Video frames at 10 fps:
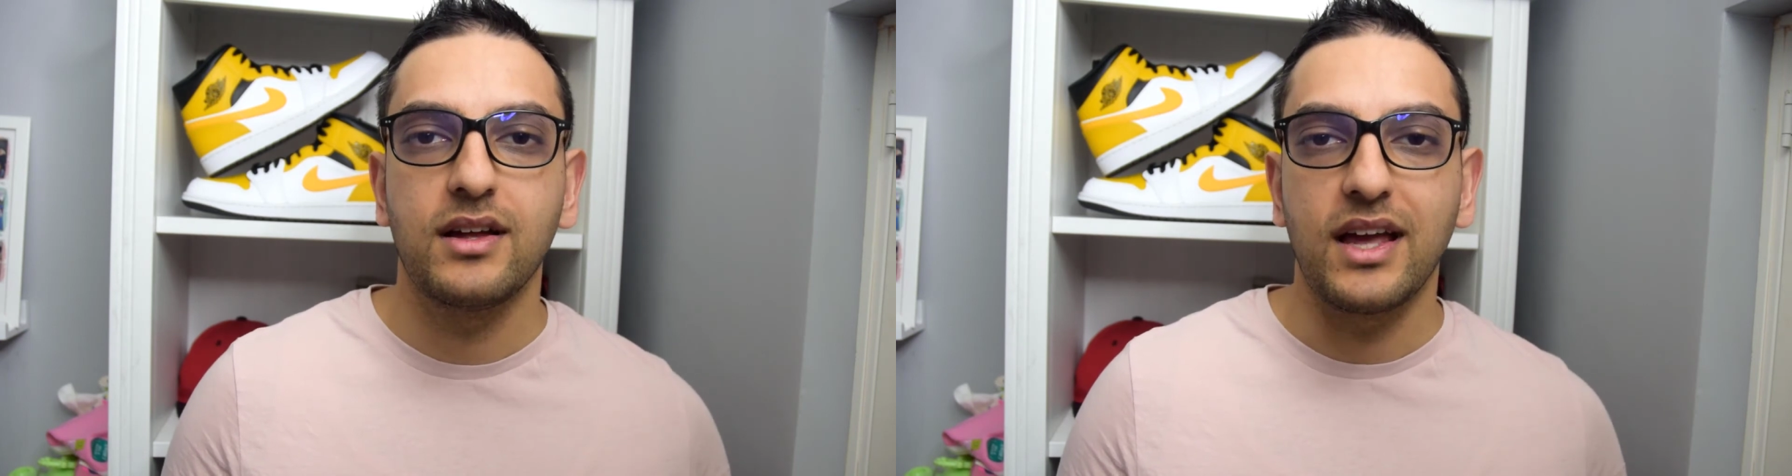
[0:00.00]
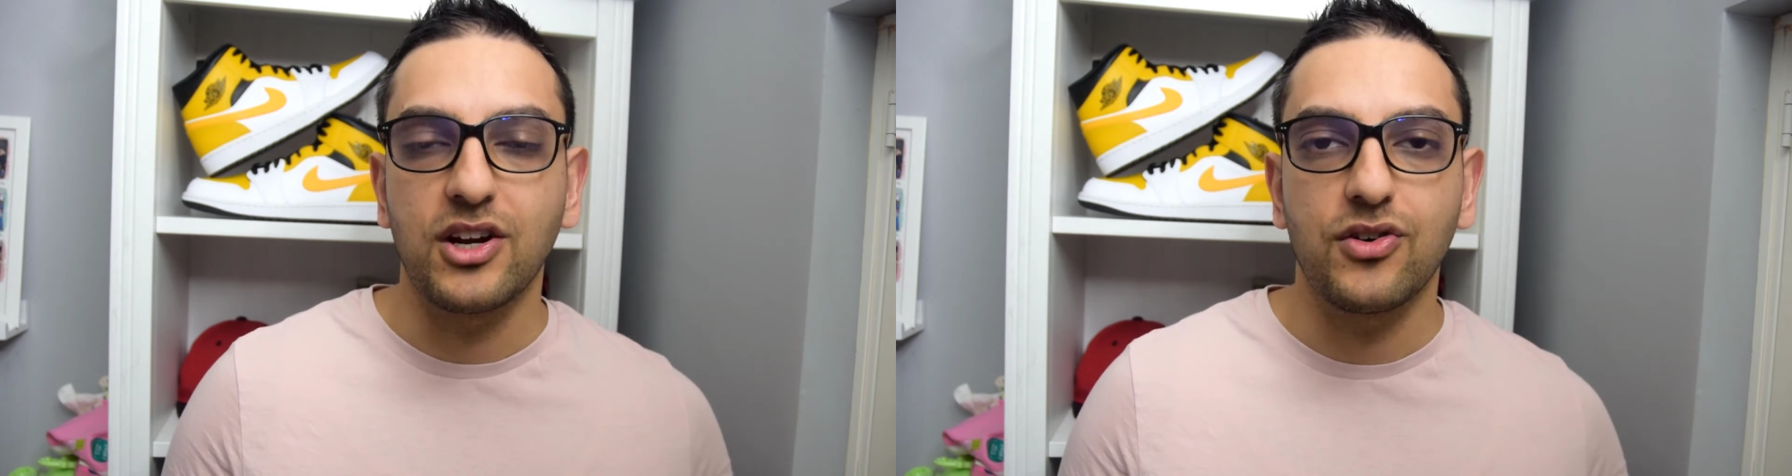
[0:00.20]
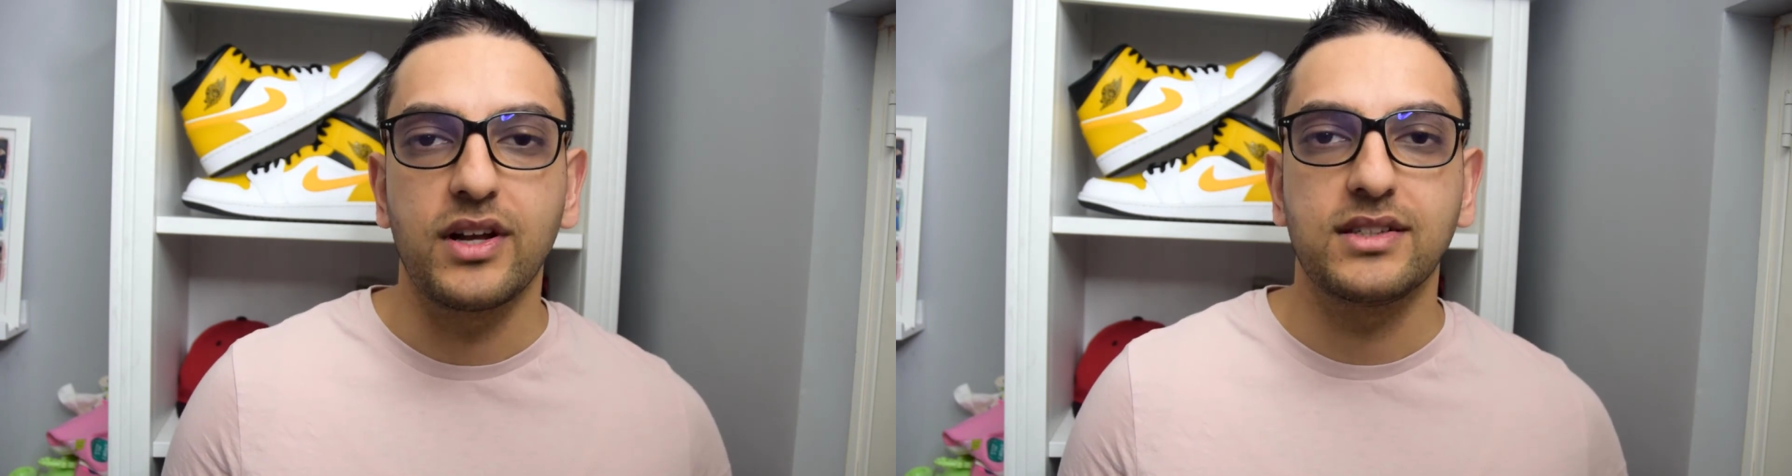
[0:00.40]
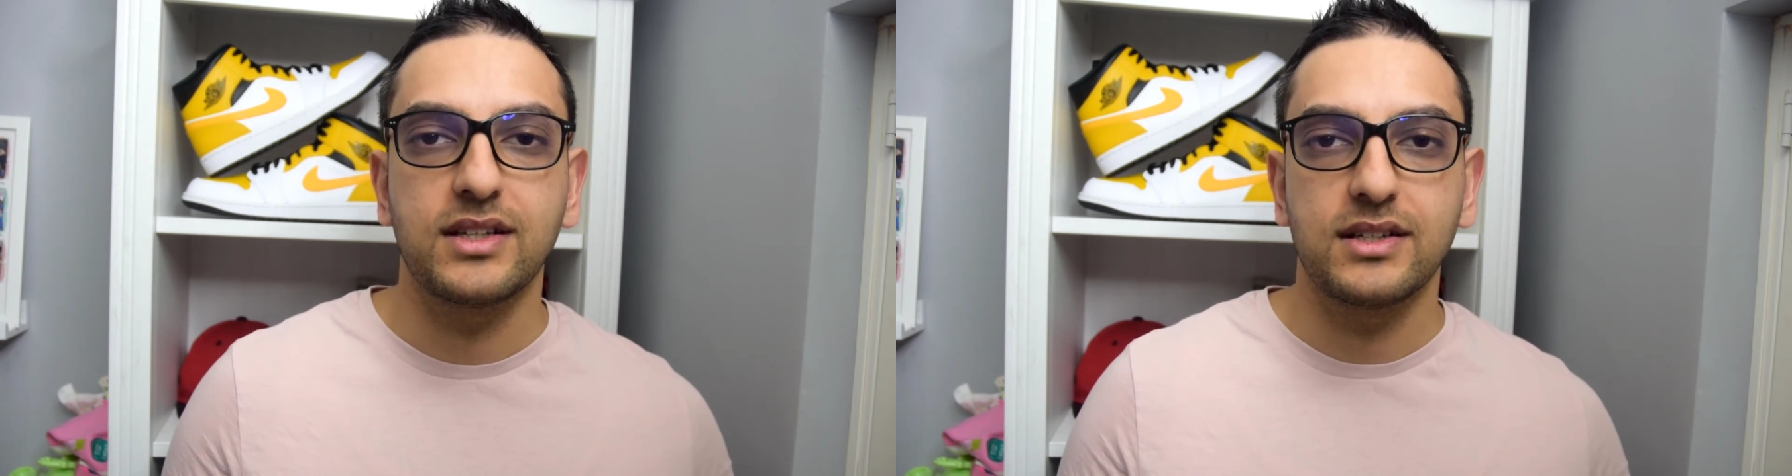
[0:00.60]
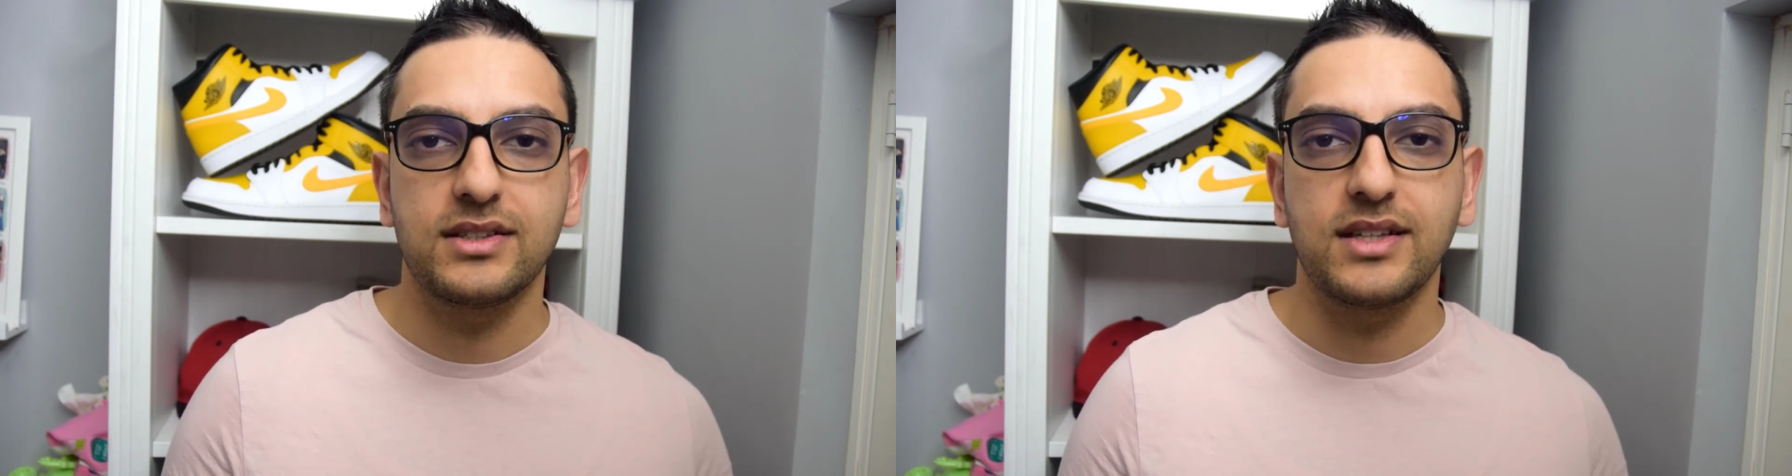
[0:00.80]

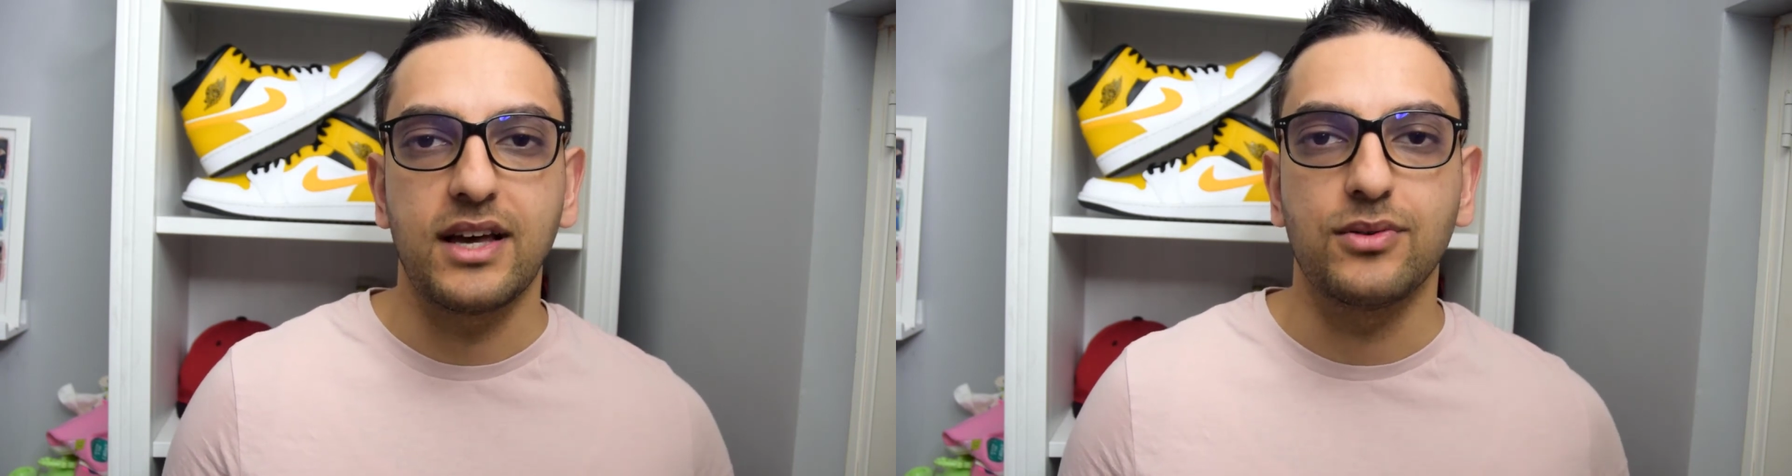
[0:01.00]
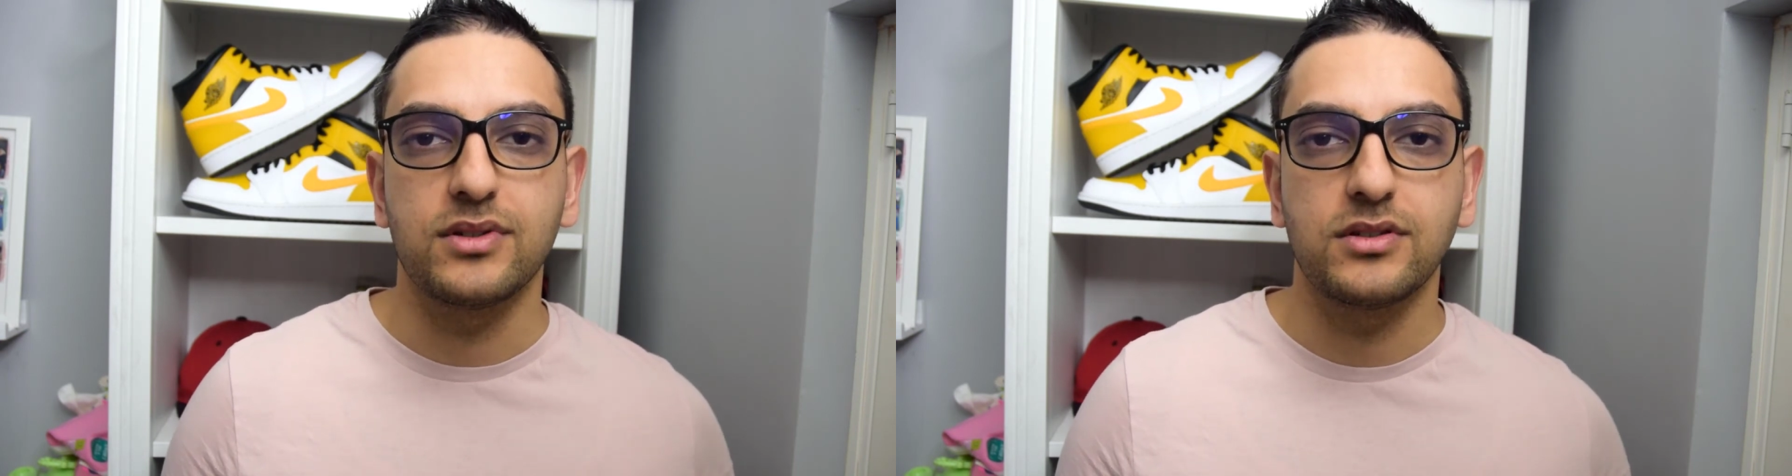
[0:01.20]
increase sales.